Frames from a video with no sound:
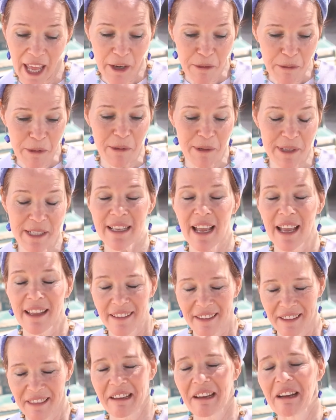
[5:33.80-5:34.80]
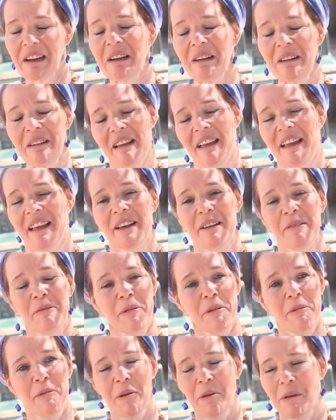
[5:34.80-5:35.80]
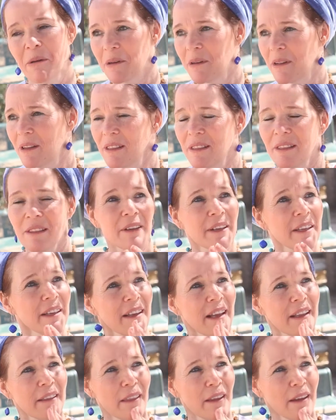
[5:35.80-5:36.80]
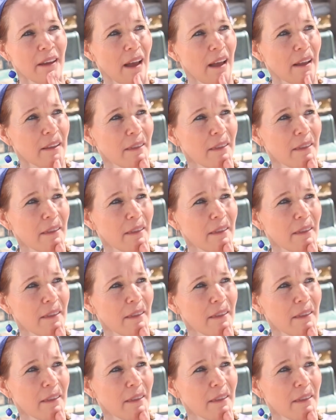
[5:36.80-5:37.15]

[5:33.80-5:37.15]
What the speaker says: we were standing there, and we were looking at the